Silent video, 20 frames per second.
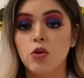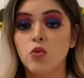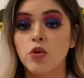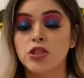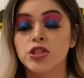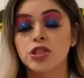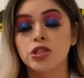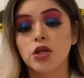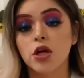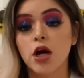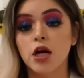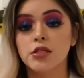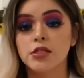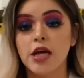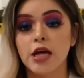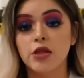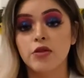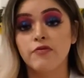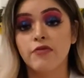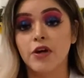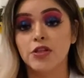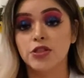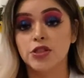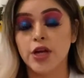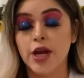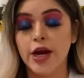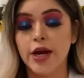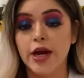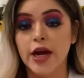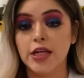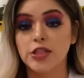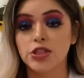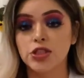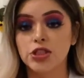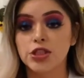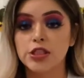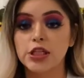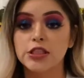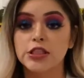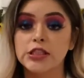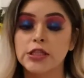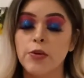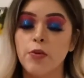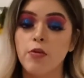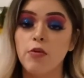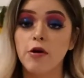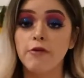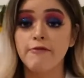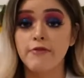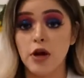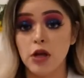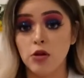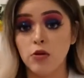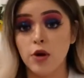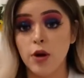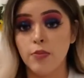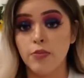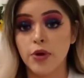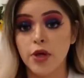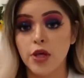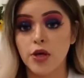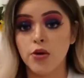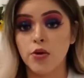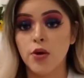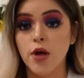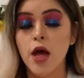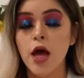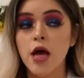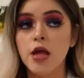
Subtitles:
Once you contact the foster care agency, someone will follow up with you.